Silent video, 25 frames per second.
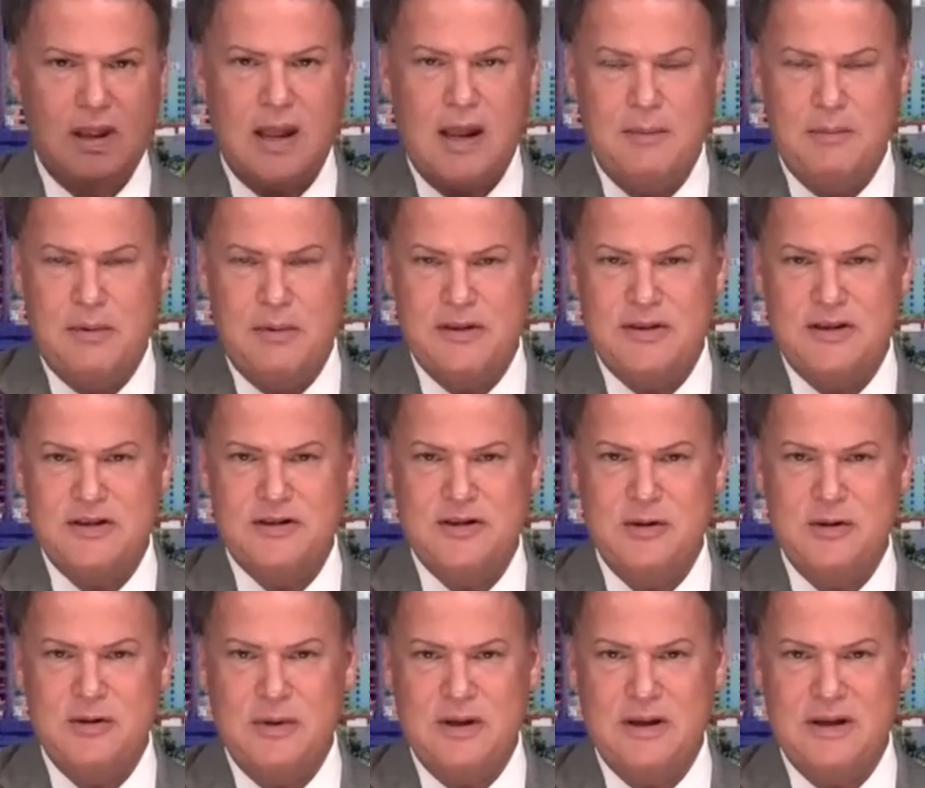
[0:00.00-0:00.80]
I put the
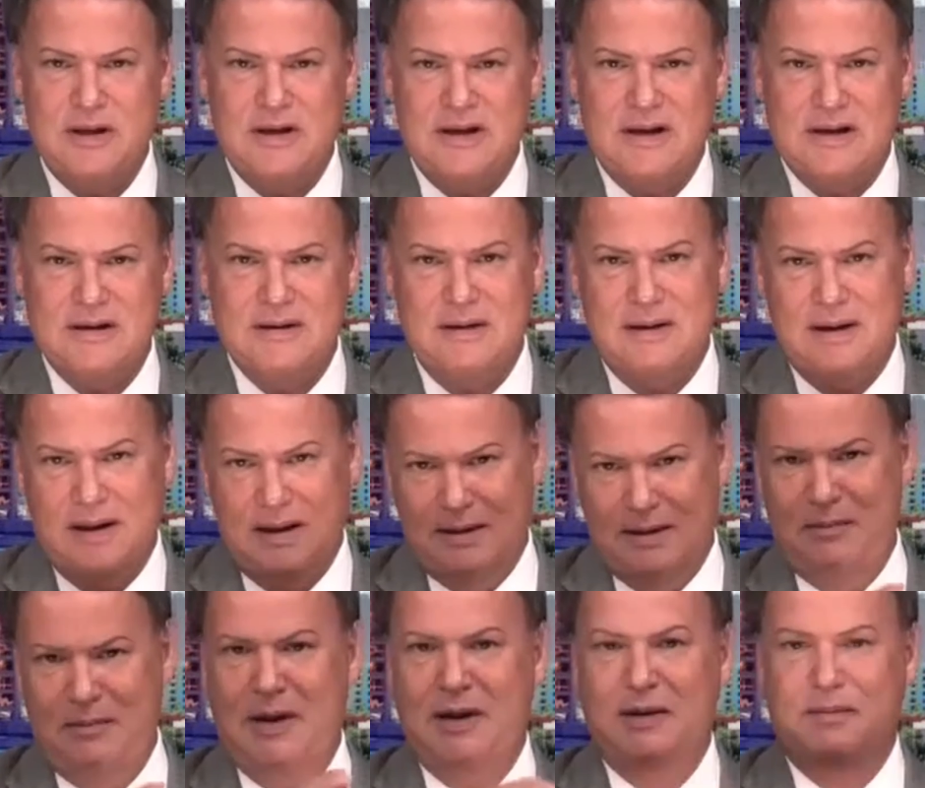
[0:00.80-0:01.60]
2 million in,
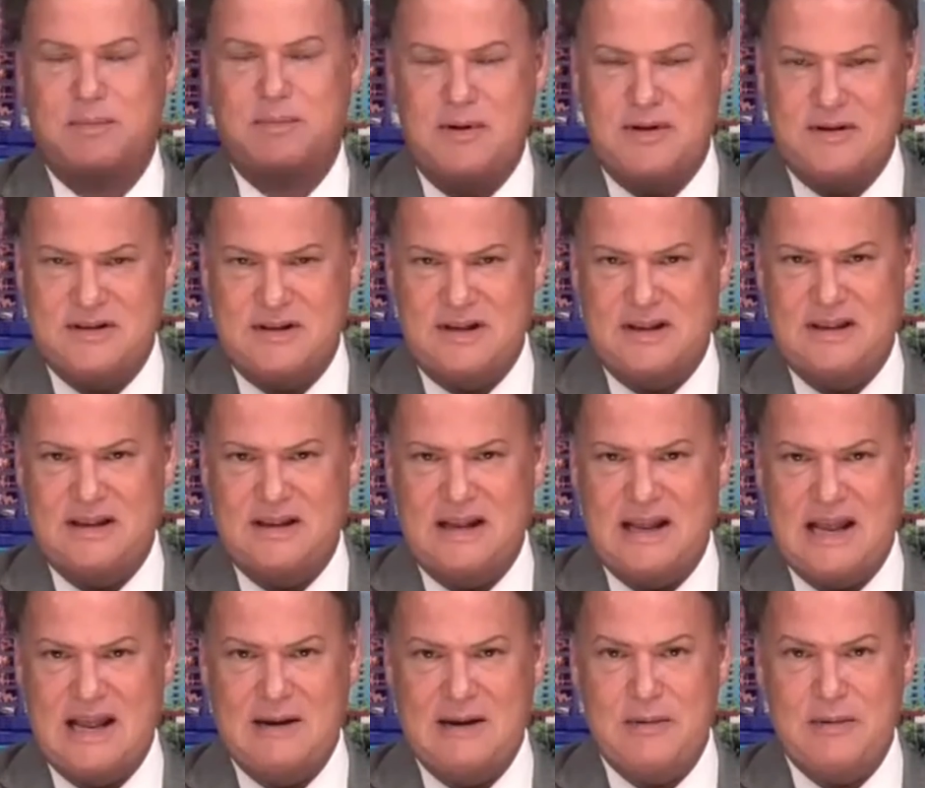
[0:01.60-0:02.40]
bank puts in
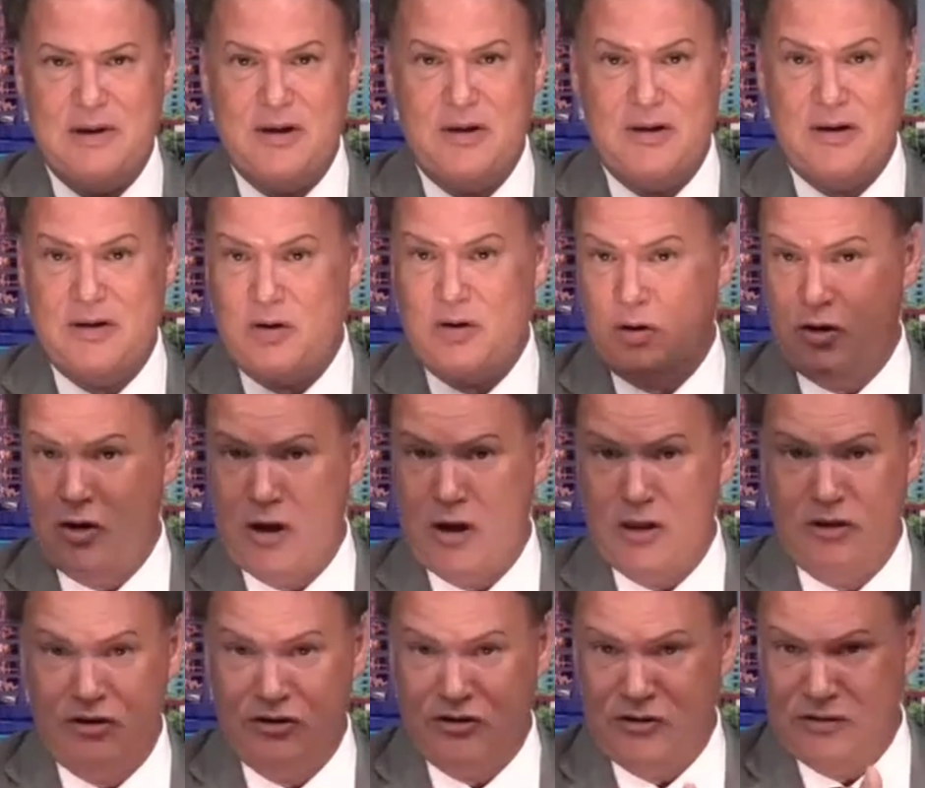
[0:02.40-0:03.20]
the 8 million, or
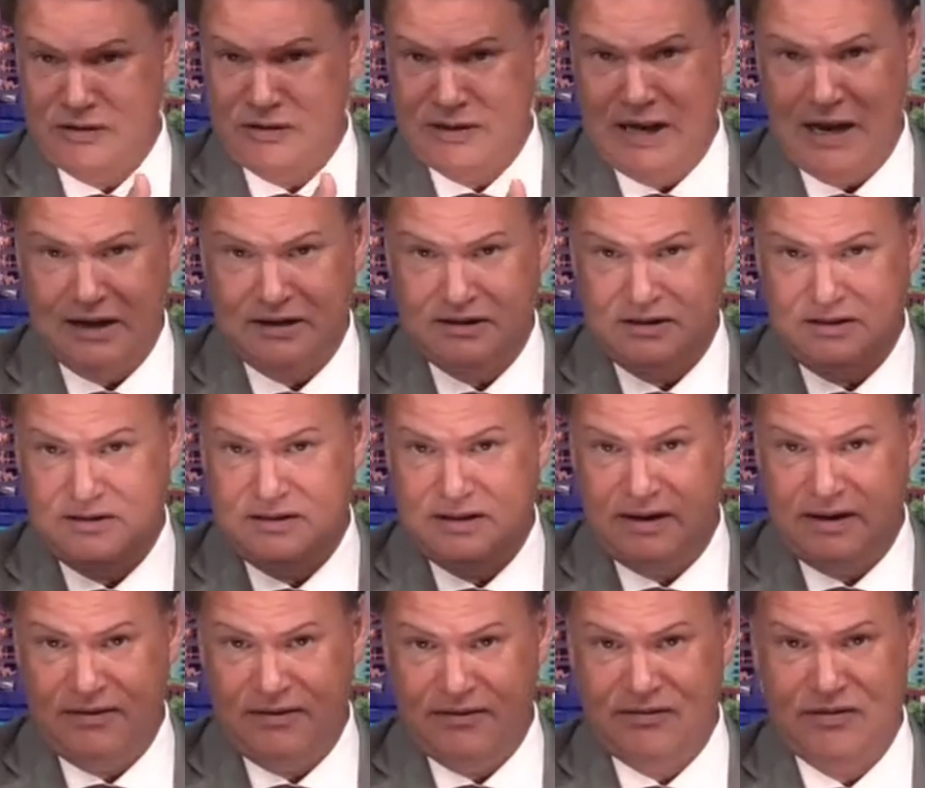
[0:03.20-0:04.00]
other tax
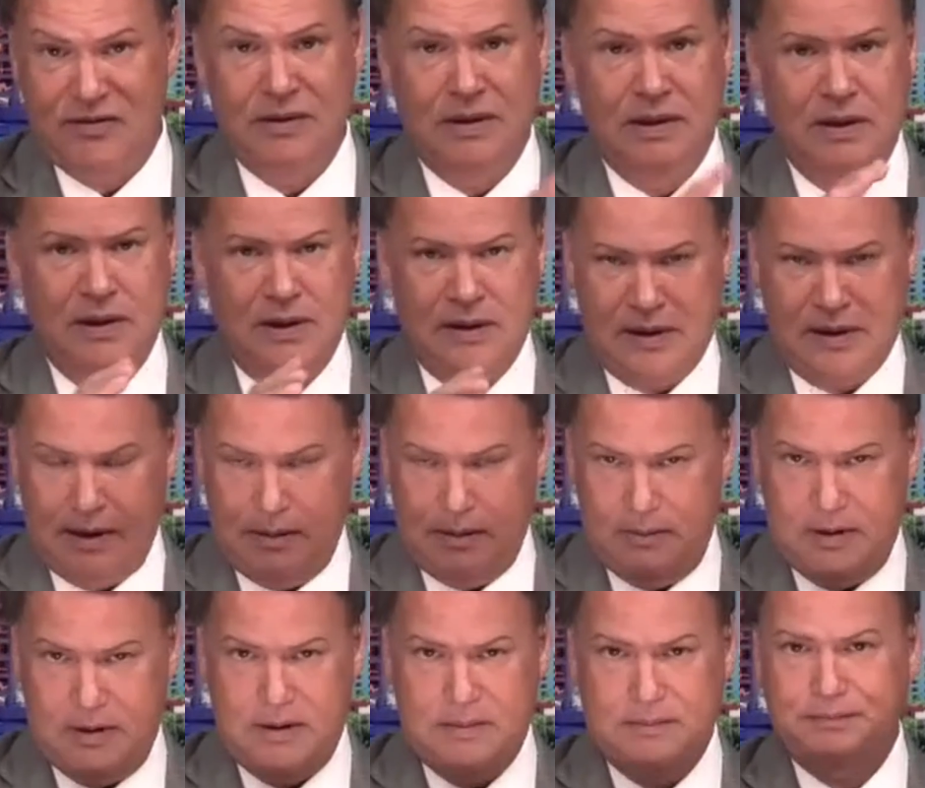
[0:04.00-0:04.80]
incentives
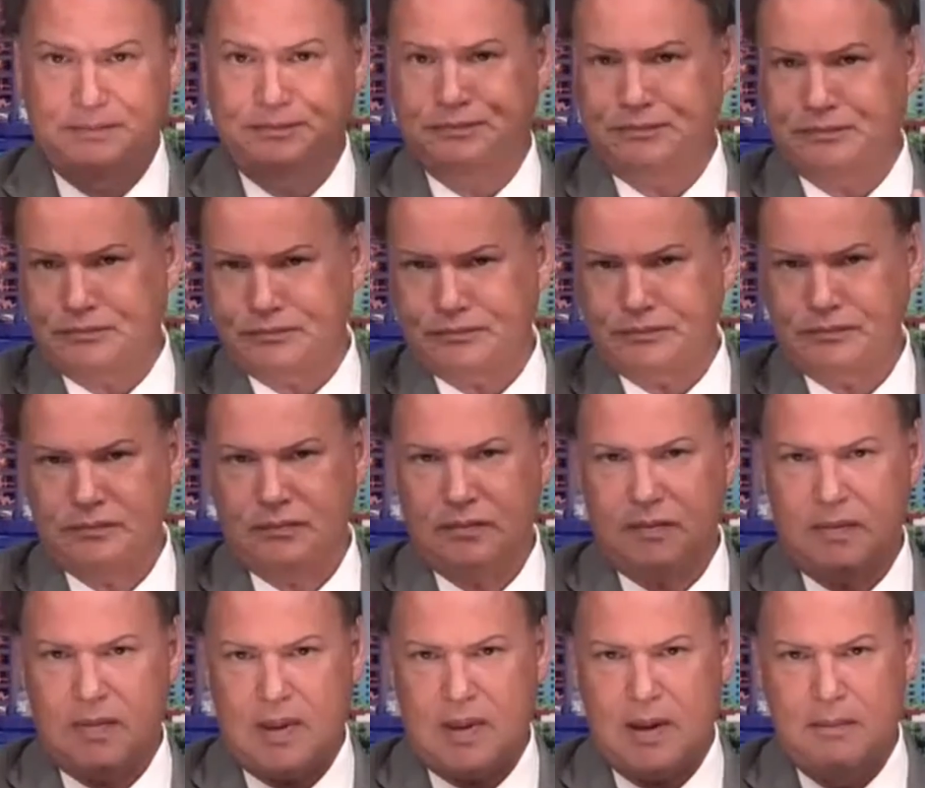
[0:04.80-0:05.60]
come in,
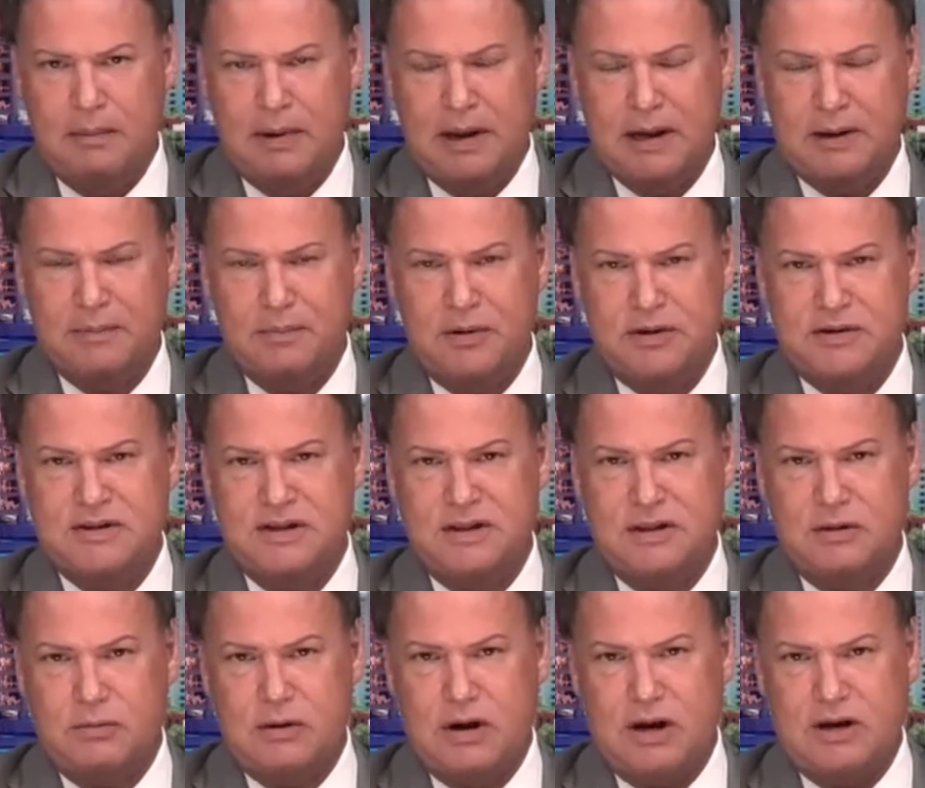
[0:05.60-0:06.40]
bank puts
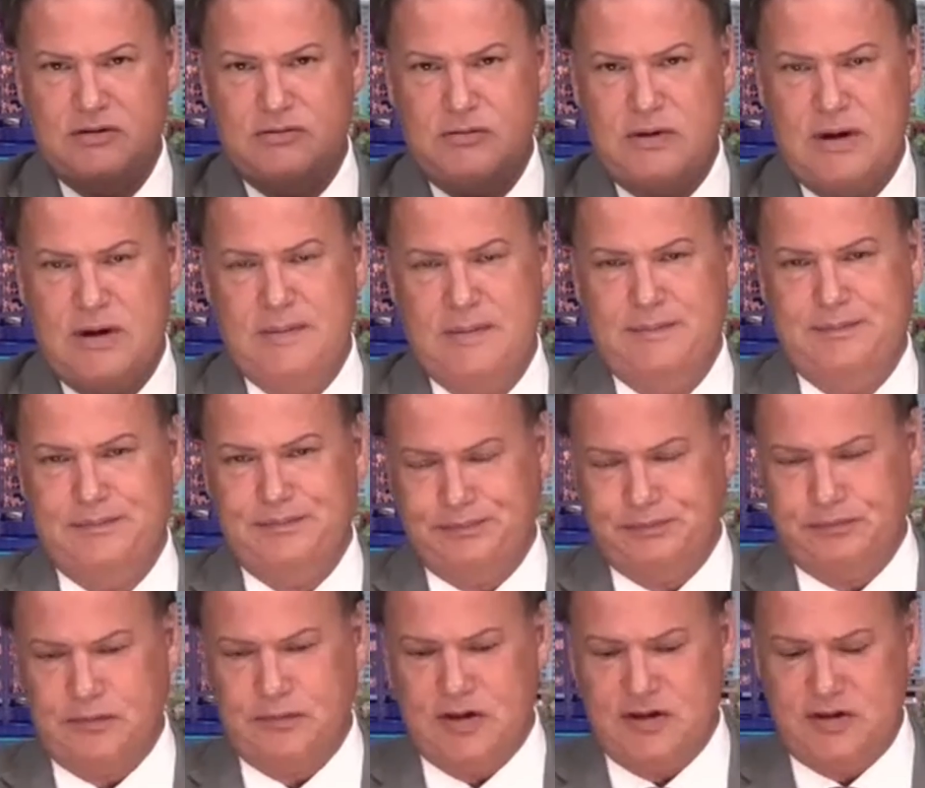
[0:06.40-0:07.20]
in the rest, right?
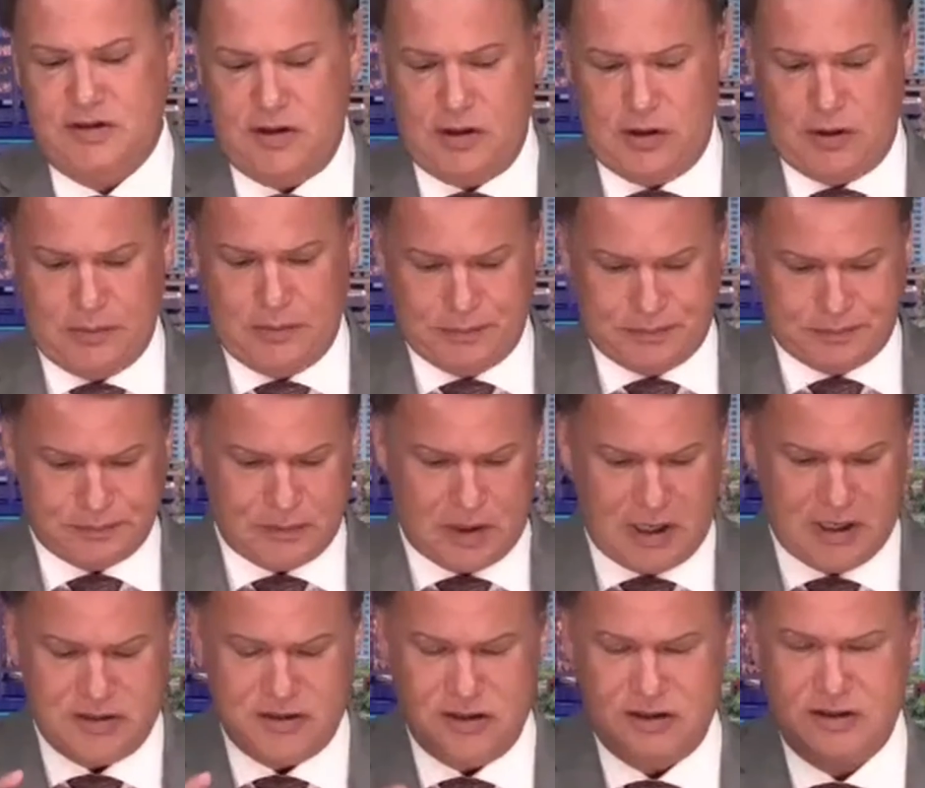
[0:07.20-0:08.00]
So
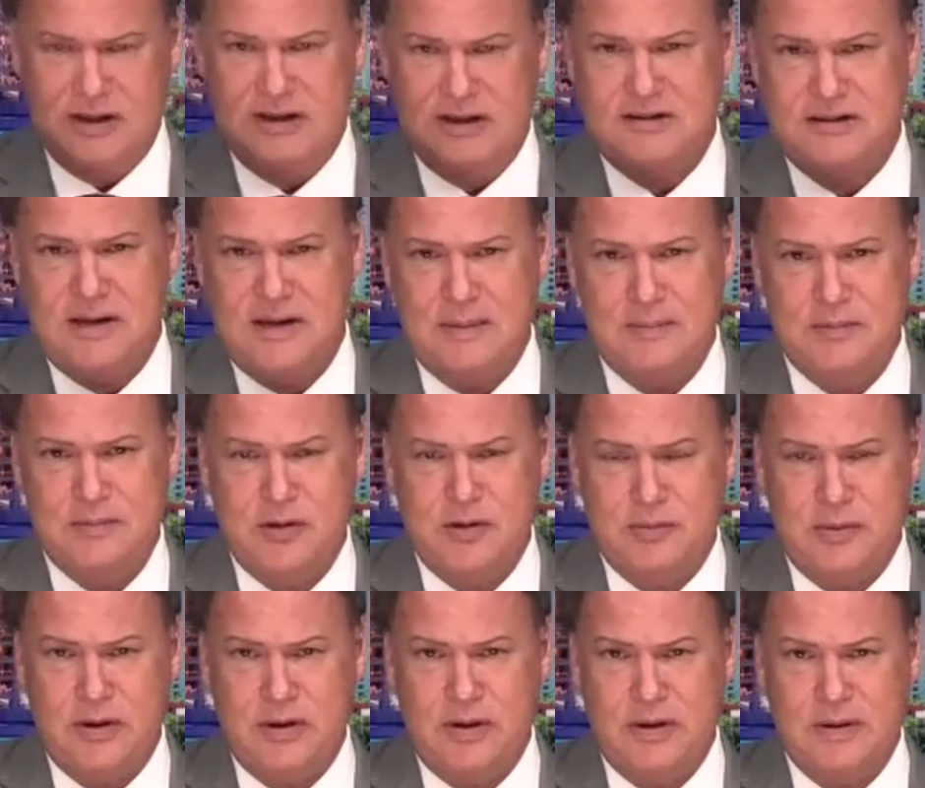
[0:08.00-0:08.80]
we took that same
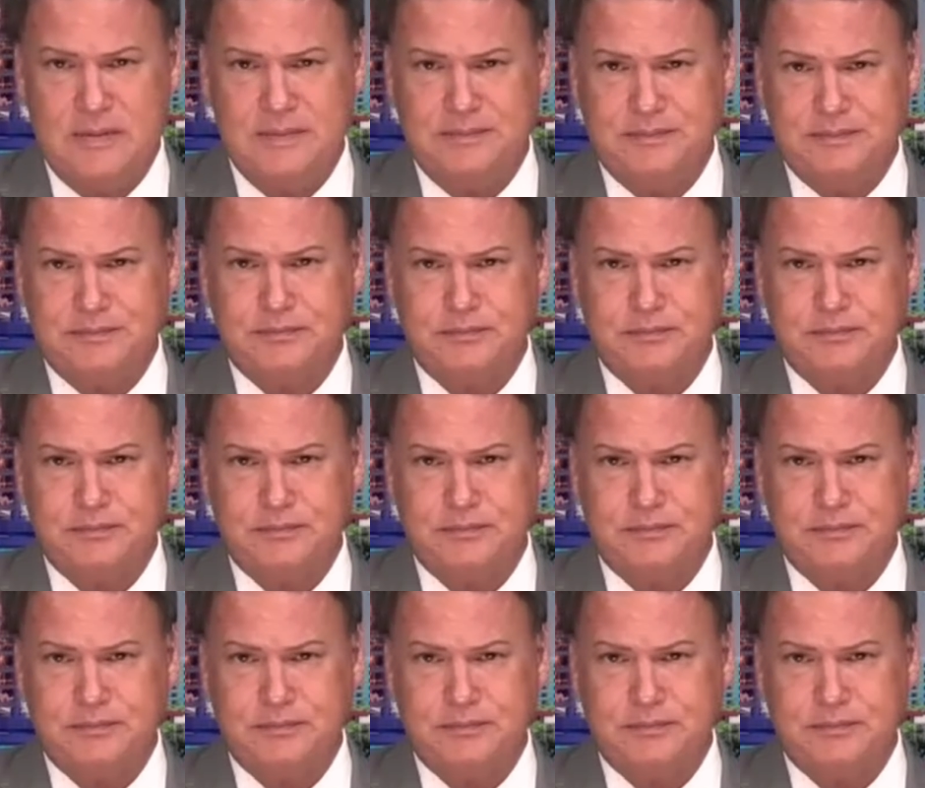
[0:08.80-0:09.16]
2 million